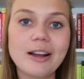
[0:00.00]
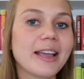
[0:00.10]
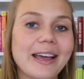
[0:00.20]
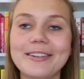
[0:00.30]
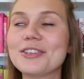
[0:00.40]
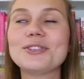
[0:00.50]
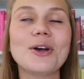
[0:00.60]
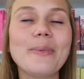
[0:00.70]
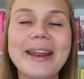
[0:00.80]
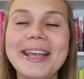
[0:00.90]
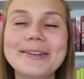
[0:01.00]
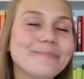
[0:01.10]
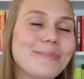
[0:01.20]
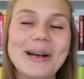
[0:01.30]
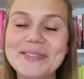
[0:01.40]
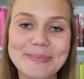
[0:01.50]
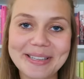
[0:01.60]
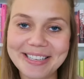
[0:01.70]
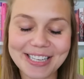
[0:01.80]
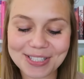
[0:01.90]
Again, so many
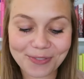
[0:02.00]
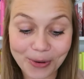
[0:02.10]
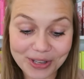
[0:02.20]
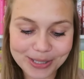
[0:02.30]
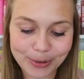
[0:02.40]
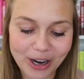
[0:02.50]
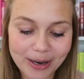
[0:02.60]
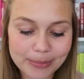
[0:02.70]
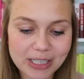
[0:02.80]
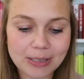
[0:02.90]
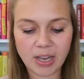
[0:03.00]
possibilities for this prompt.